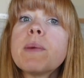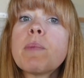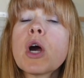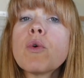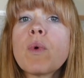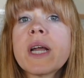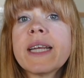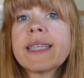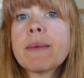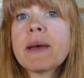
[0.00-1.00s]
in part one,
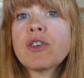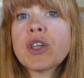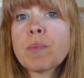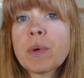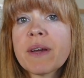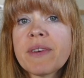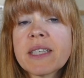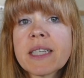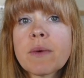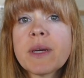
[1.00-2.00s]
as I mentioned previously,